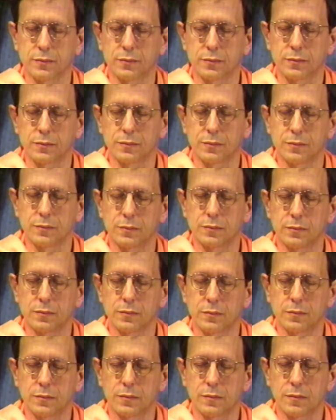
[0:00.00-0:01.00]

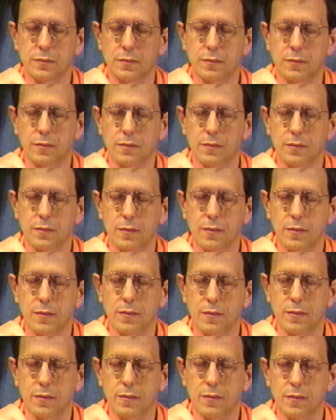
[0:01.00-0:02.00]

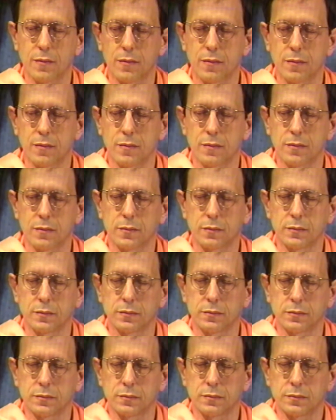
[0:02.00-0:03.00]

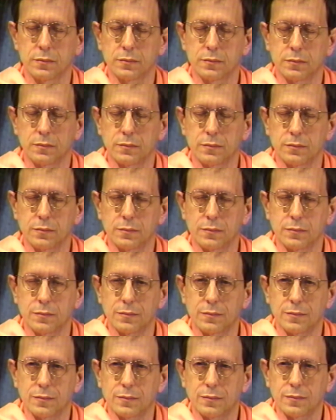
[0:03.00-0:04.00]

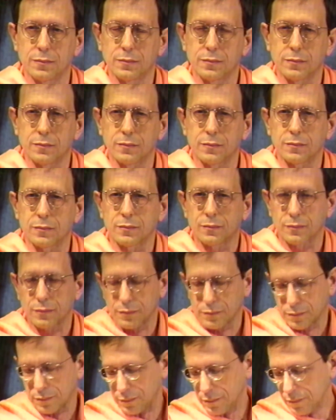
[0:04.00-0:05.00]

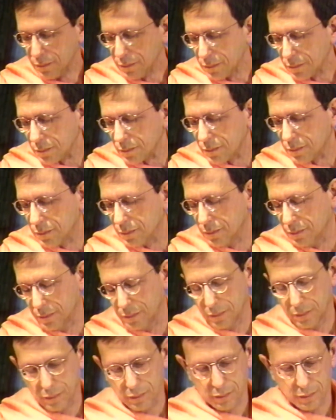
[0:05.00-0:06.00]

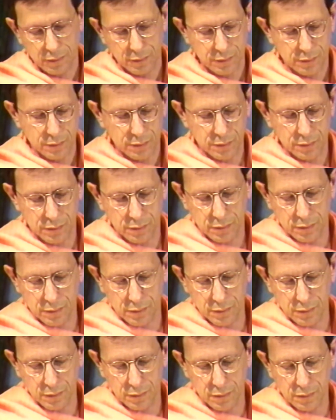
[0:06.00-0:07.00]

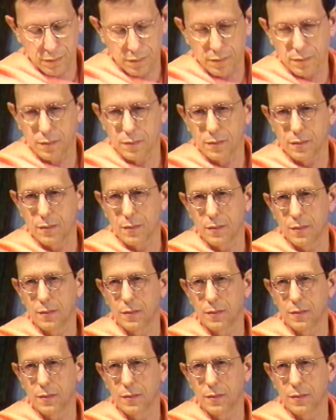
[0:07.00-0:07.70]
(silence)